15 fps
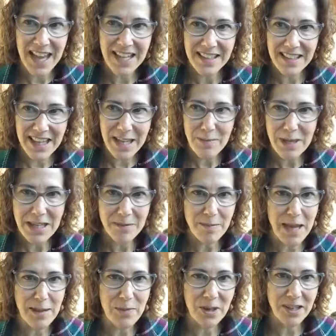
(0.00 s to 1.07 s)
Today being
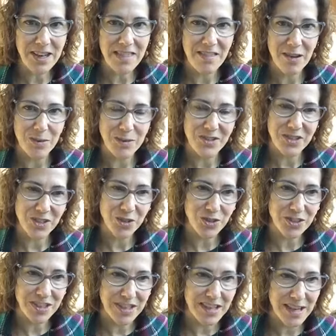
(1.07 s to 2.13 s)
Mabon, I thought was a good
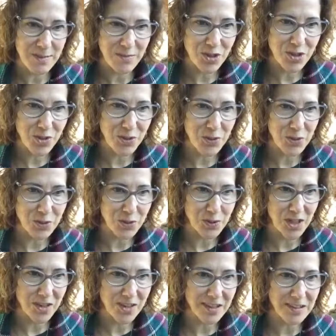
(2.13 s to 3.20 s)
time to
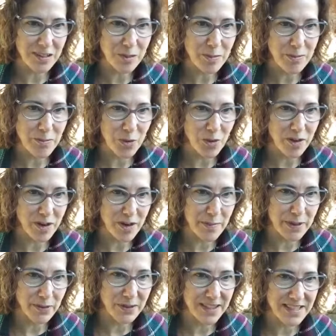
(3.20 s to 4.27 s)
talk a little bit more
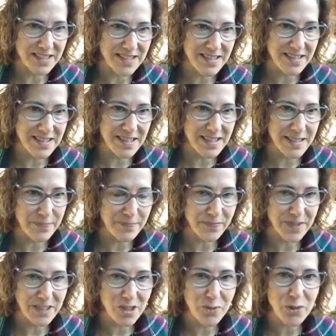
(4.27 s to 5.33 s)
about this
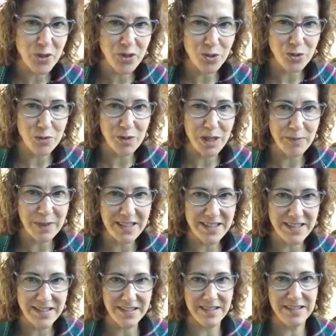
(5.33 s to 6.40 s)
spiritual realm and
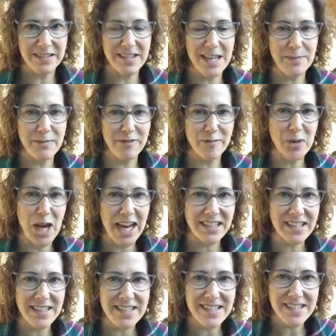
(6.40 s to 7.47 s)
this type of
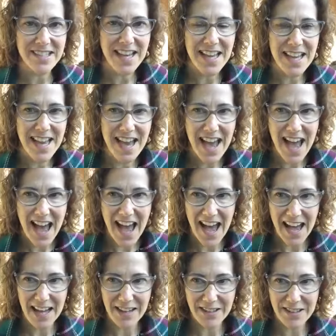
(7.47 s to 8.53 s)
practice.
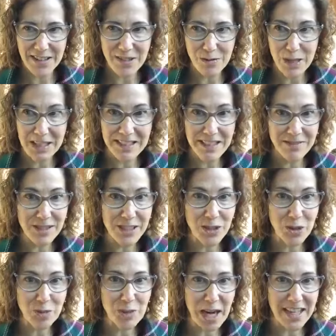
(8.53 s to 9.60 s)
It's a relatively
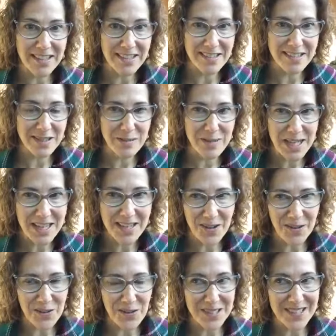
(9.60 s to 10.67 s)
new practice to me,
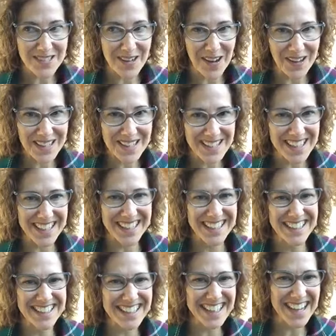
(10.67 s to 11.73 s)
although it's not.
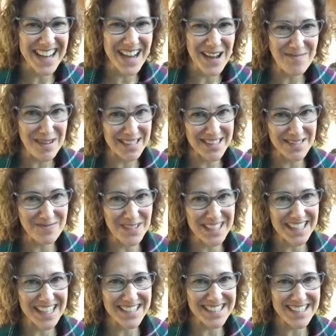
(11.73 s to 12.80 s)
As I'm
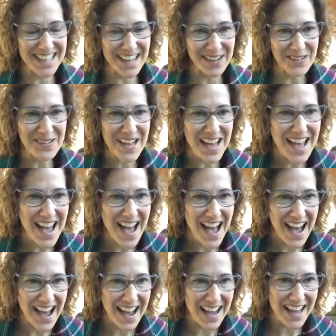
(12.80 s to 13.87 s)
realizing now.
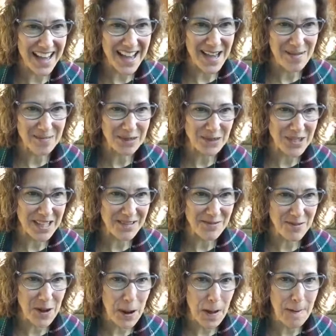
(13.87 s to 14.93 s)
I am learning
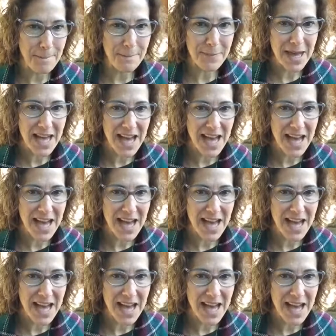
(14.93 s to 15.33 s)
from